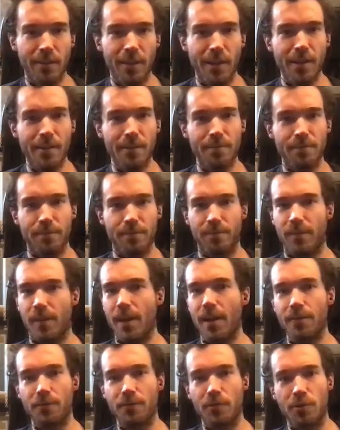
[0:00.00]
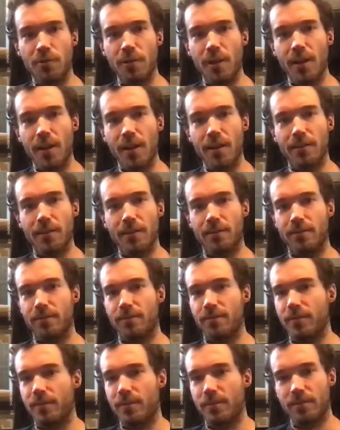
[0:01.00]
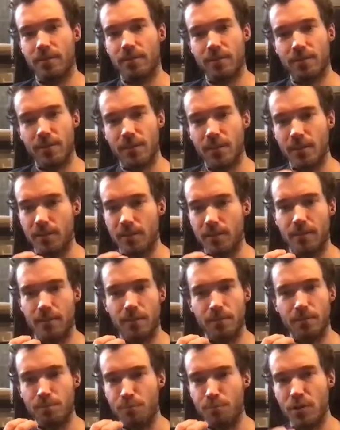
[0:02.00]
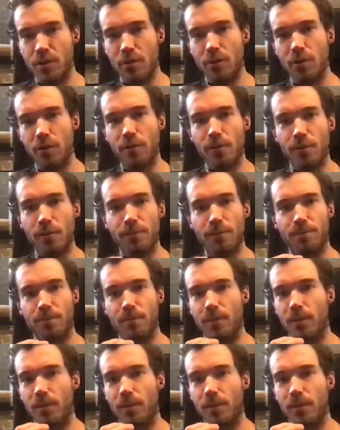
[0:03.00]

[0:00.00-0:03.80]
They have created this pure,